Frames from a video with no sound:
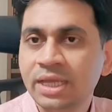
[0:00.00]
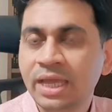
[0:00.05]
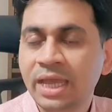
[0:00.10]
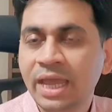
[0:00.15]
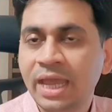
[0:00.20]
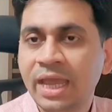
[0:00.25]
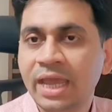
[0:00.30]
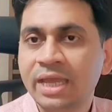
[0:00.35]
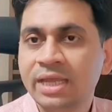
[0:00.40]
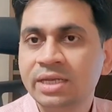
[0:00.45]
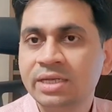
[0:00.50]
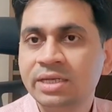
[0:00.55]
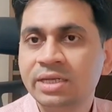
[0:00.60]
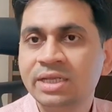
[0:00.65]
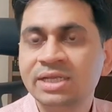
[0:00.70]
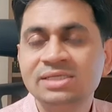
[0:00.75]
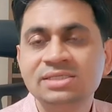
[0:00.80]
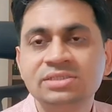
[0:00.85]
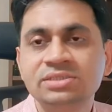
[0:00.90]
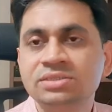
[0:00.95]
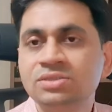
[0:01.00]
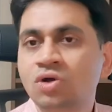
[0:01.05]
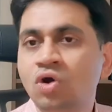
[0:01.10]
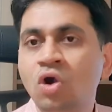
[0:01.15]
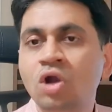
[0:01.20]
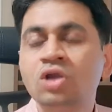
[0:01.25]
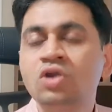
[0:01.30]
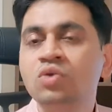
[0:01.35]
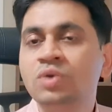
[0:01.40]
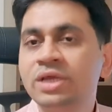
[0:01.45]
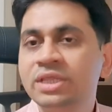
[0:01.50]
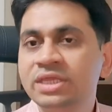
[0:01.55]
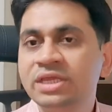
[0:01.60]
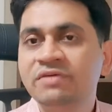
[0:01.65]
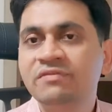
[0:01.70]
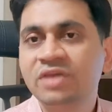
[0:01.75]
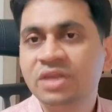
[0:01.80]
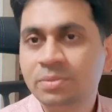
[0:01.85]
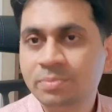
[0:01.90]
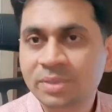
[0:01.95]
and it's altogether a
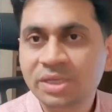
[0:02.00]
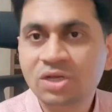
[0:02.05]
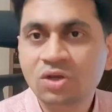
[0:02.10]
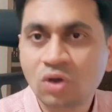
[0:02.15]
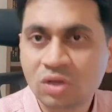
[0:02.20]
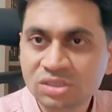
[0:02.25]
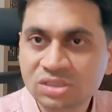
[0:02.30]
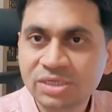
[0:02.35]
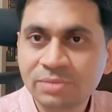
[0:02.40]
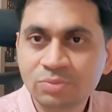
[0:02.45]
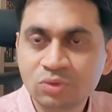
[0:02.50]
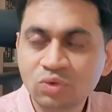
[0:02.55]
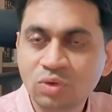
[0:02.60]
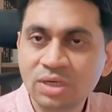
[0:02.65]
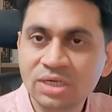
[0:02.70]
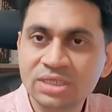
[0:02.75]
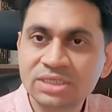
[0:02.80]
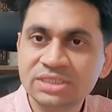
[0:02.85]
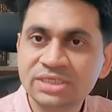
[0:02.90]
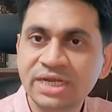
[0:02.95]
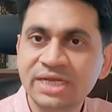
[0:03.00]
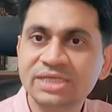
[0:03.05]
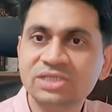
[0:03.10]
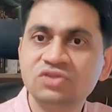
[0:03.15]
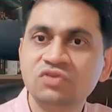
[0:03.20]
very big concept to understand,